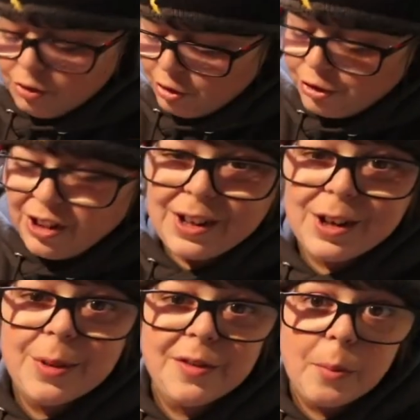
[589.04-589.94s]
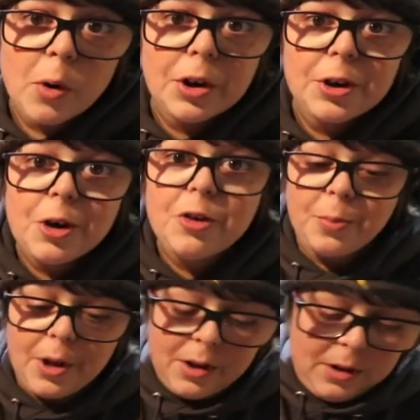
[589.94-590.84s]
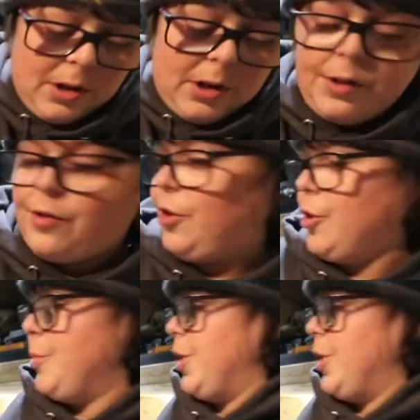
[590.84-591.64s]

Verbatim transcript: just to get them even more crispy. It's gonna be